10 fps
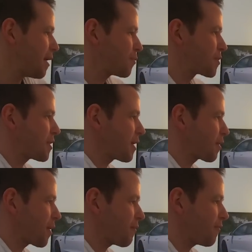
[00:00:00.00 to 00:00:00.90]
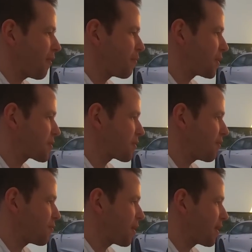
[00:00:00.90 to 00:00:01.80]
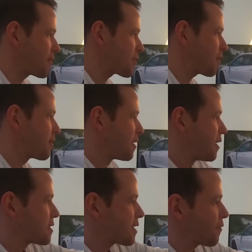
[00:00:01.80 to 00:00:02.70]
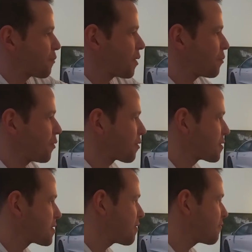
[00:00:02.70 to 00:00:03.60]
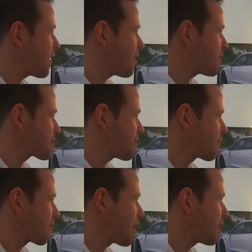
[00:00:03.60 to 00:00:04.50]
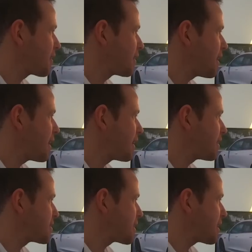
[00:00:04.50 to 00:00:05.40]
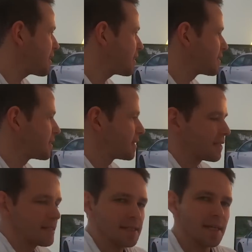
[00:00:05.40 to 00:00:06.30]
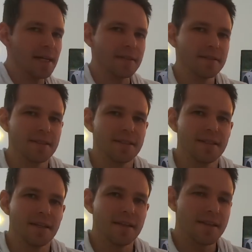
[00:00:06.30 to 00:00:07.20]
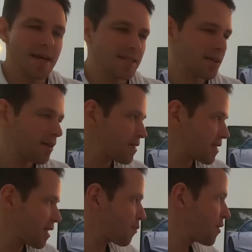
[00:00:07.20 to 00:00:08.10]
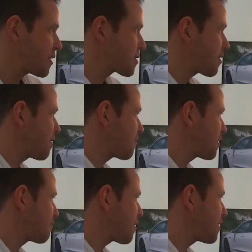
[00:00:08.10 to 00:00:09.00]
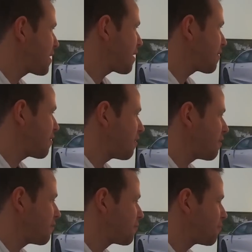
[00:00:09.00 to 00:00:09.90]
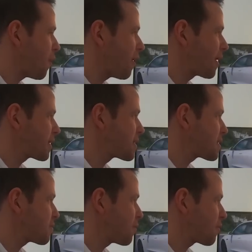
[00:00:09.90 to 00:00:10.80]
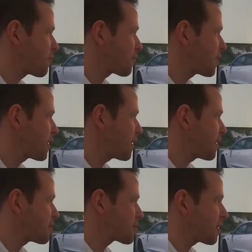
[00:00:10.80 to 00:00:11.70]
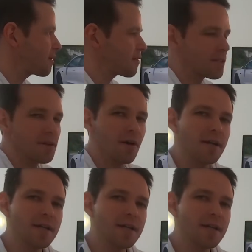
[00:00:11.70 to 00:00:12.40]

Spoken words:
which is only about 5 minutes drive away. So 7 people ordered so far. That's kind of great. And yeah, that's kind of the summary. That's kind of the rundown of buying a Tesla Model 3 in Australia. It's not